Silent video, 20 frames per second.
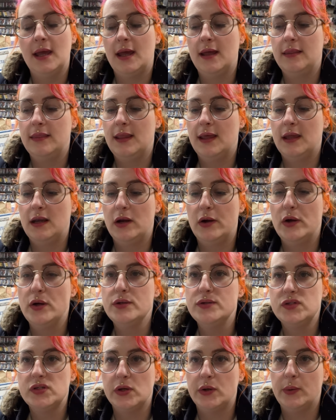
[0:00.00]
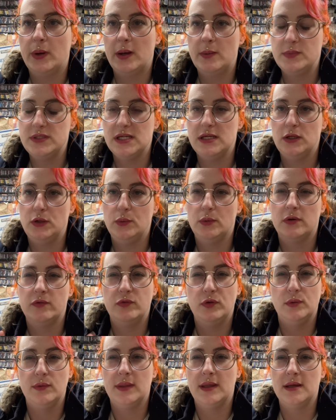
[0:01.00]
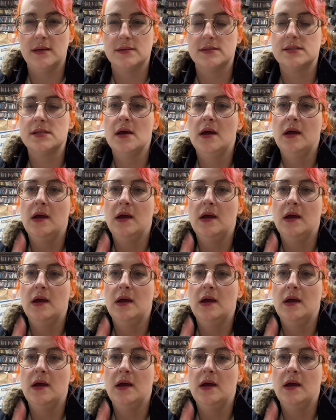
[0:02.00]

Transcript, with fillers: and then also update you on a few things.